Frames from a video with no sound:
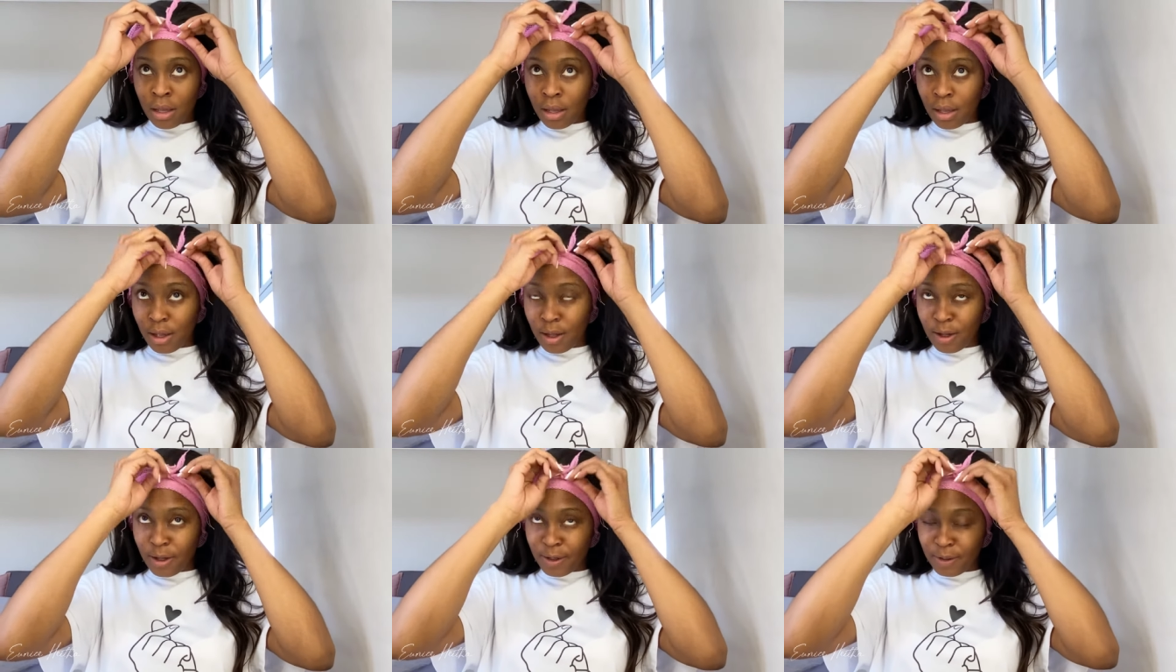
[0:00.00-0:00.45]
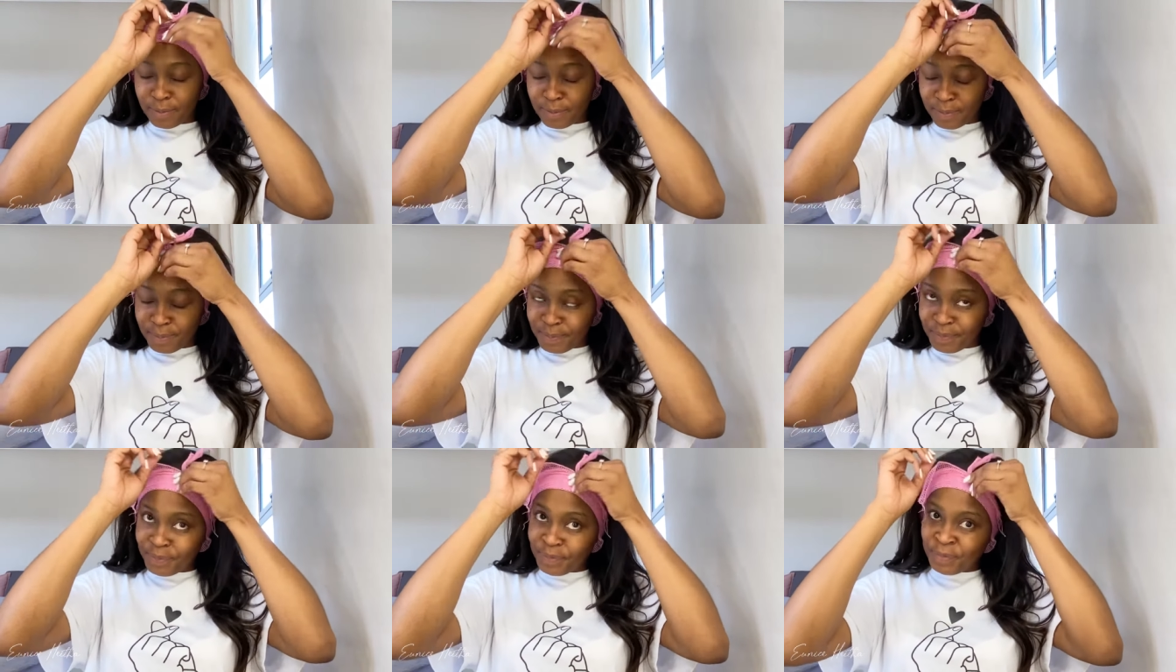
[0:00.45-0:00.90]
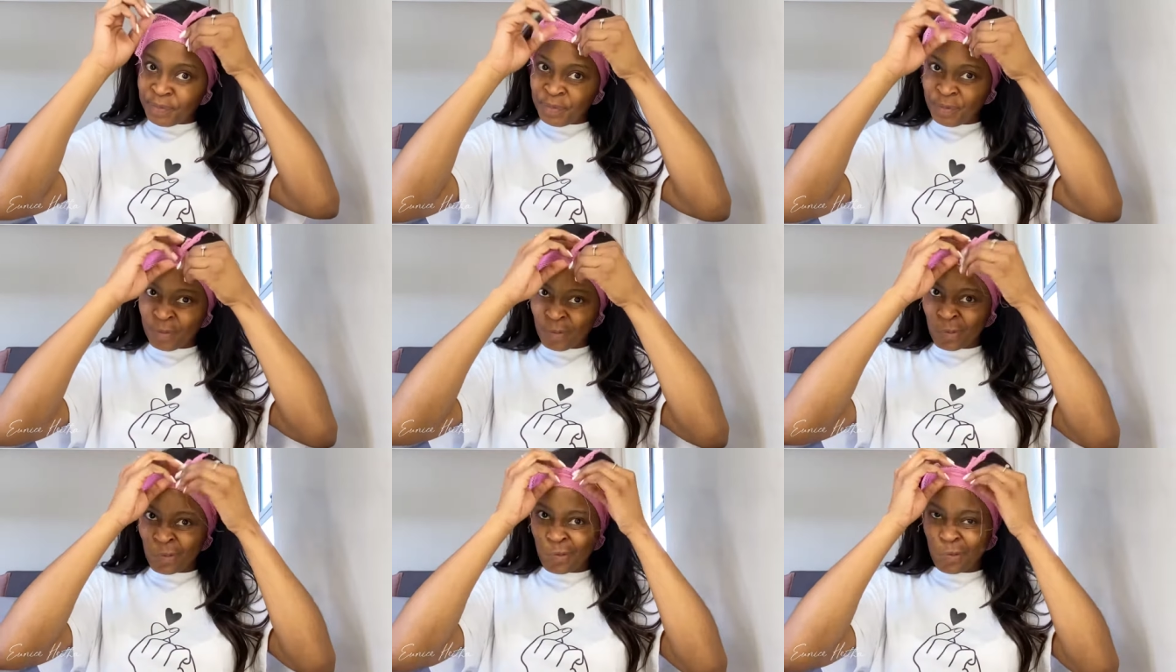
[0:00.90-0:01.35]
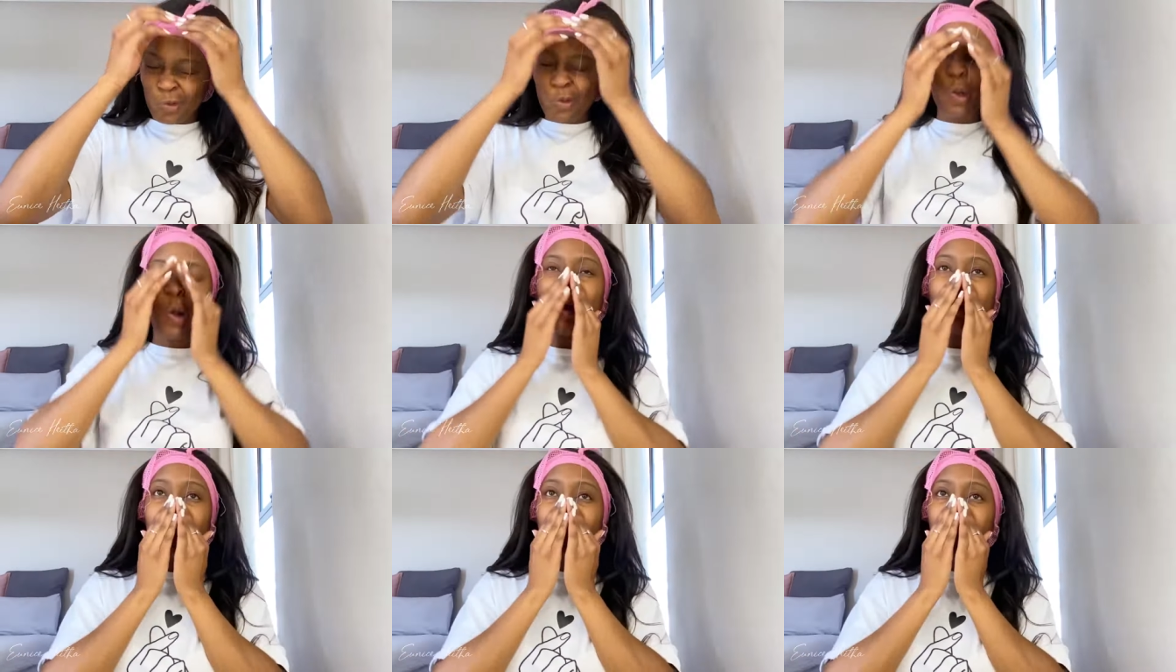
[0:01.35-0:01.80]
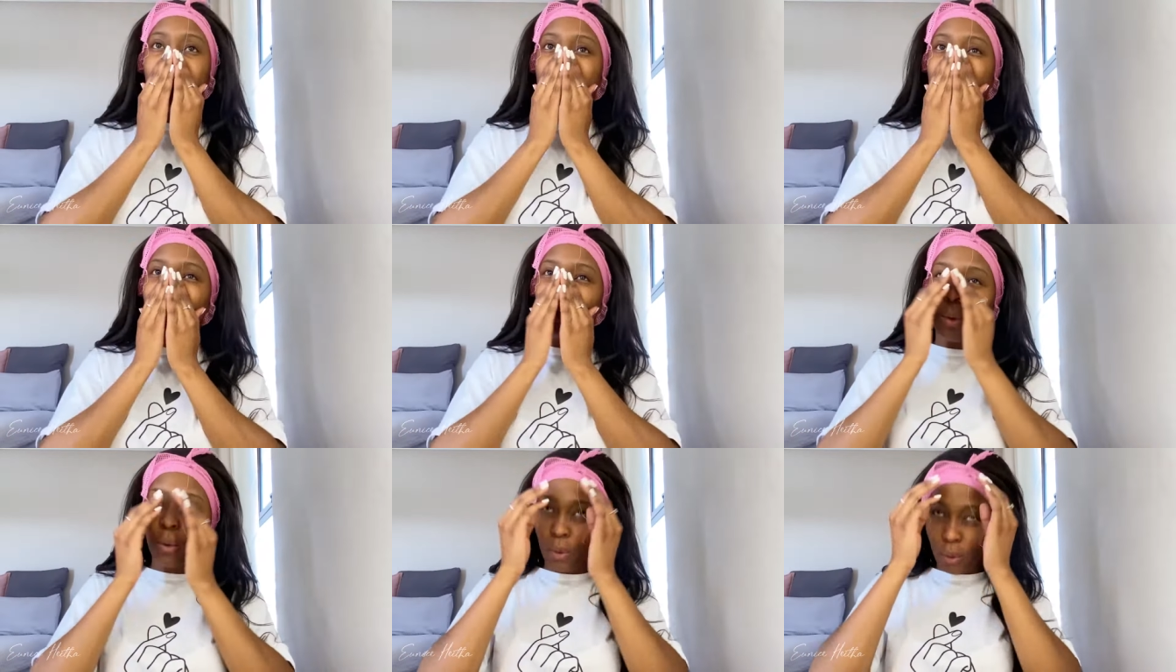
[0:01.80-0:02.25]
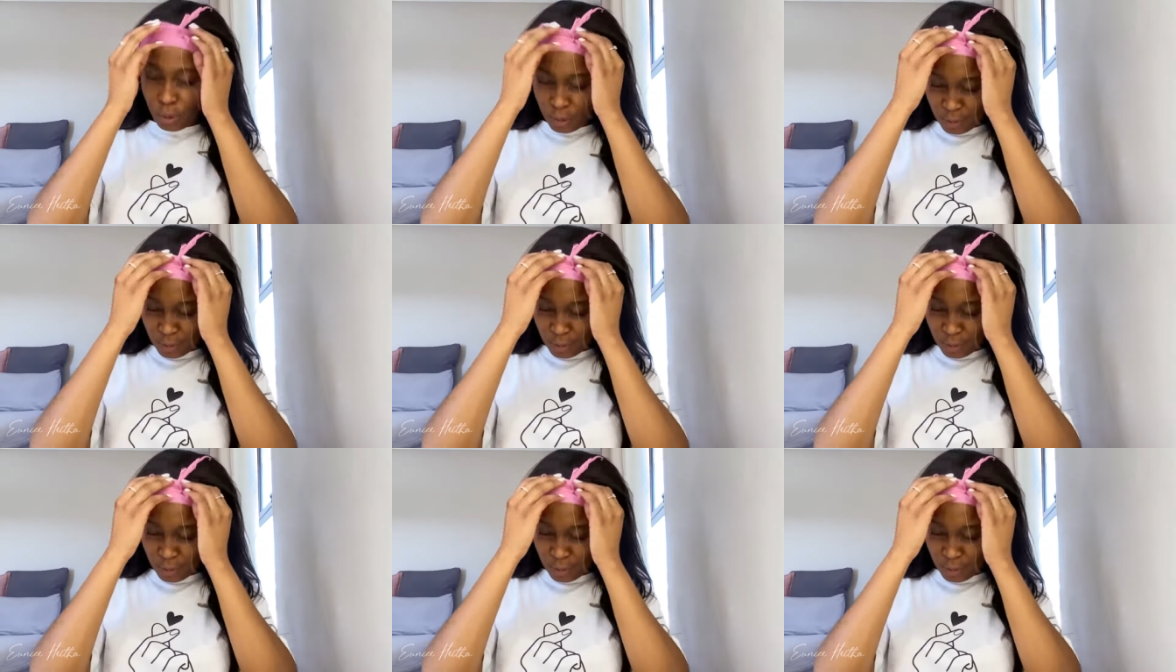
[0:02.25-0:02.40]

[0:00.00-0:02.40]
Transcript: Um, so I did the whole